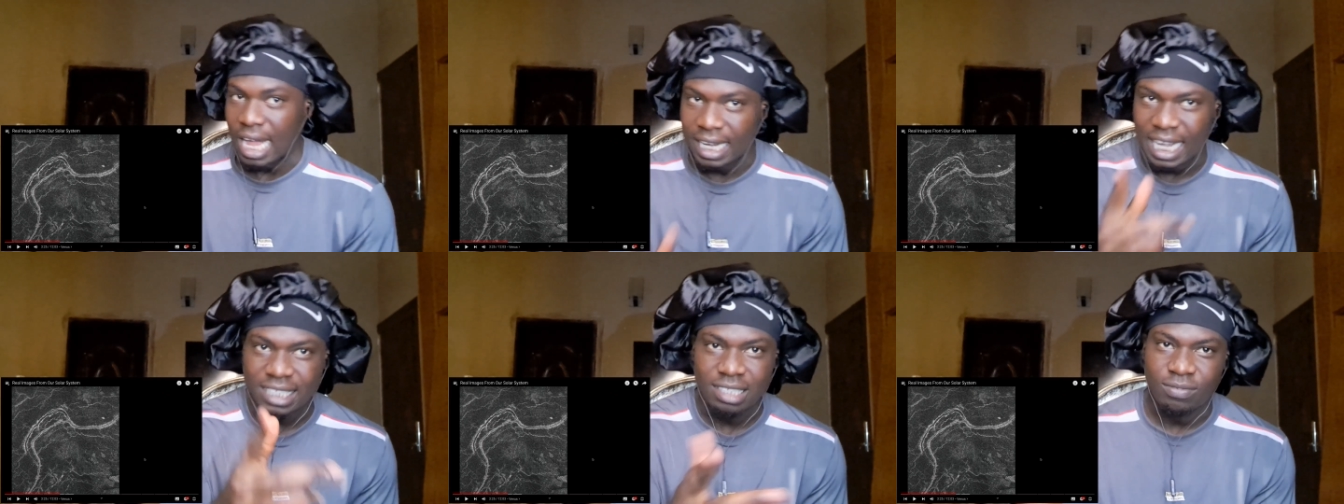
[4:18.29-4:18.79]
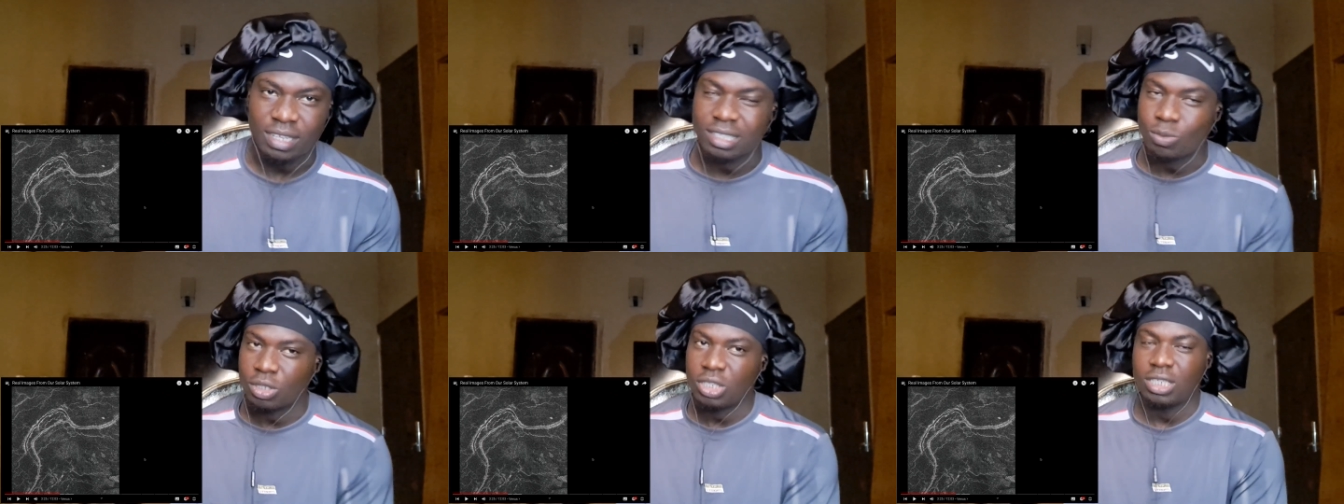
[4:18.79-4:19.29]
And guys, if you're
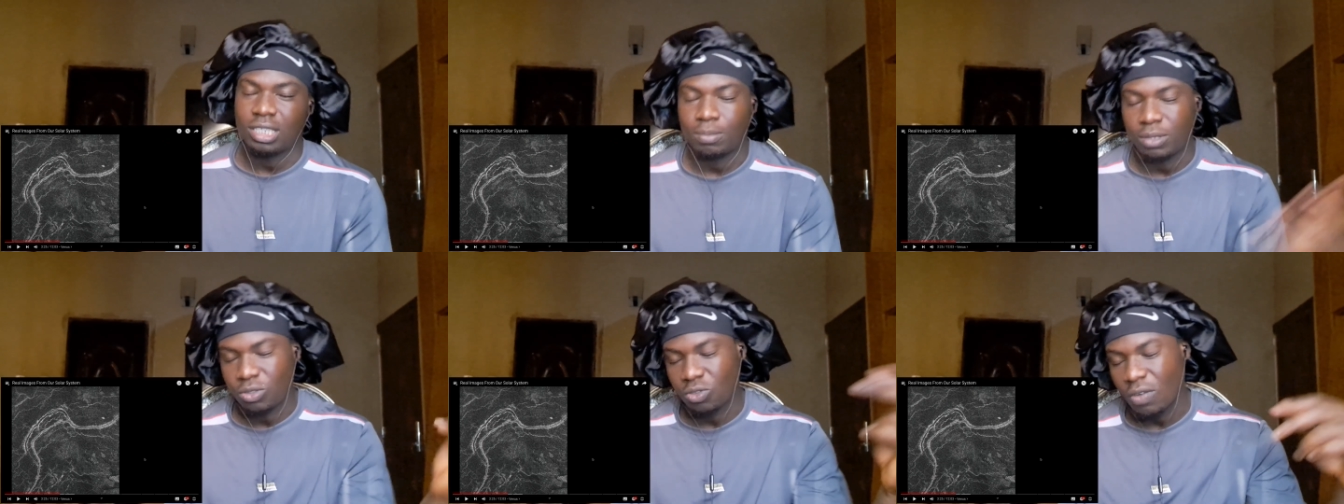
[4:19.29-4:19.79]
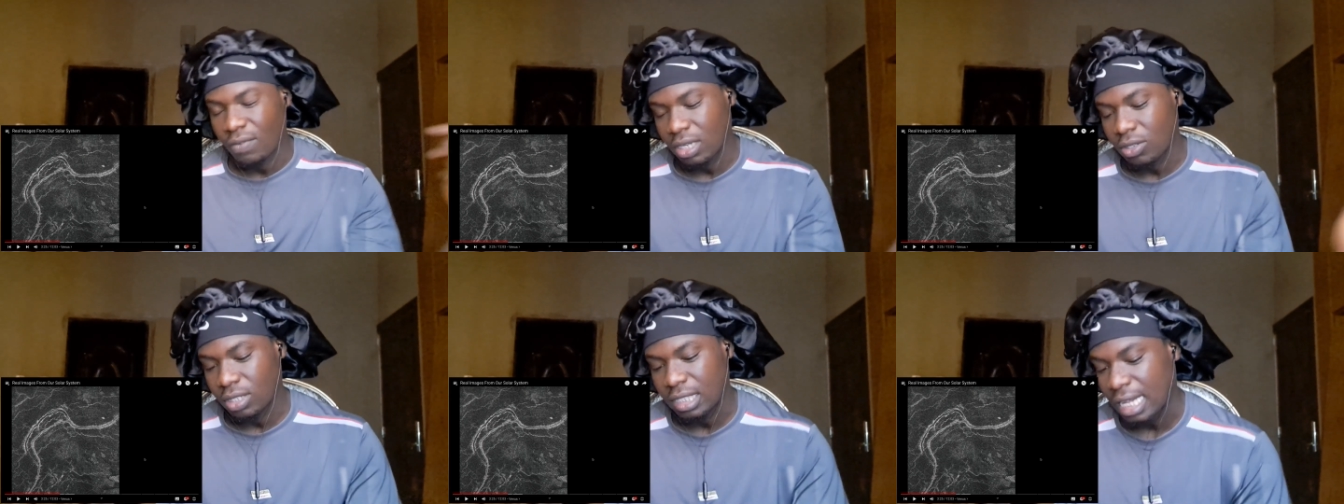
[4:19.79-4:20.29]
still watching this, please do not
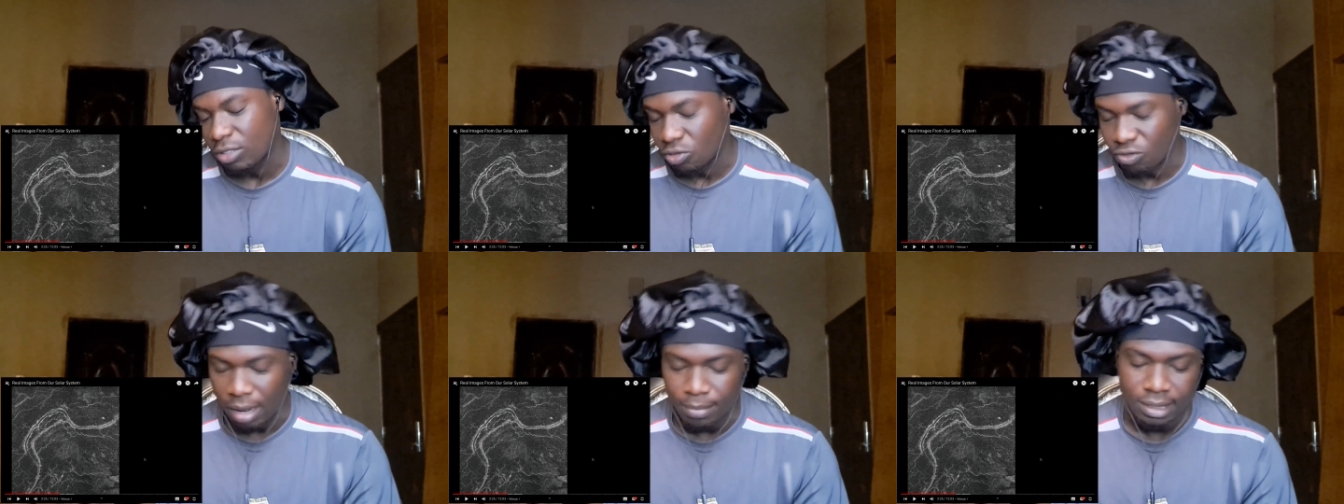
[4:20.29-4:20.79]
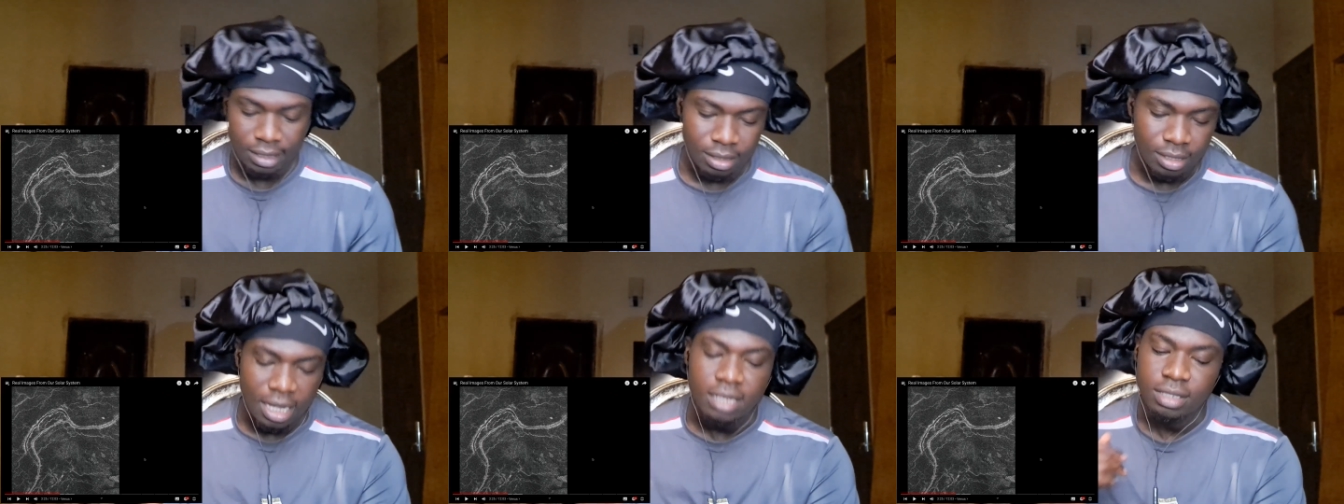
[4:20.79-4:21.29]
forget to hit that subscribe button.
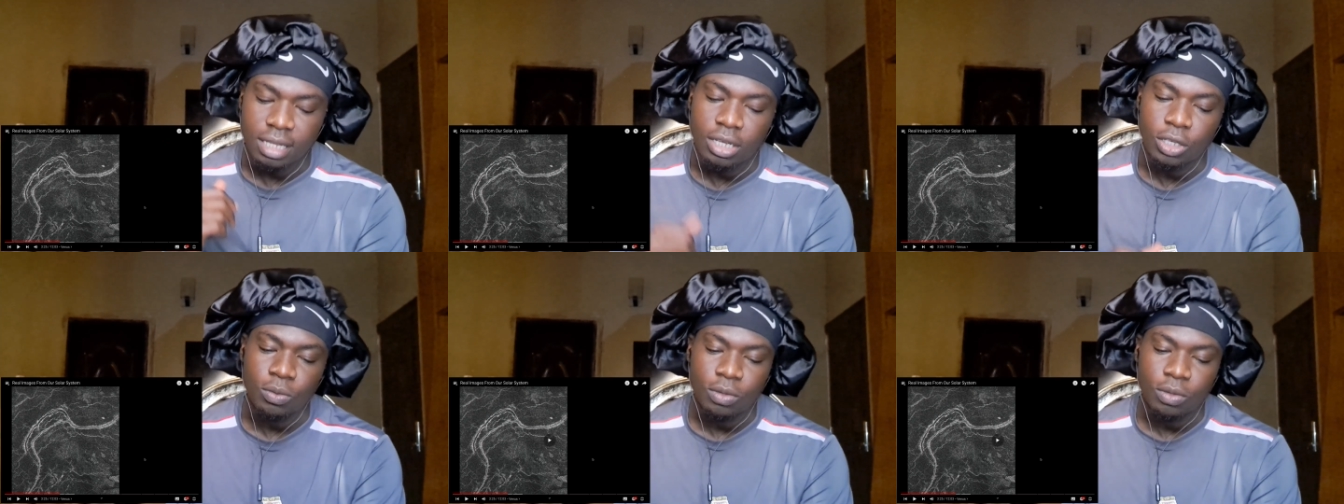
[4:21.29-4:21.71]
Yes, thank you.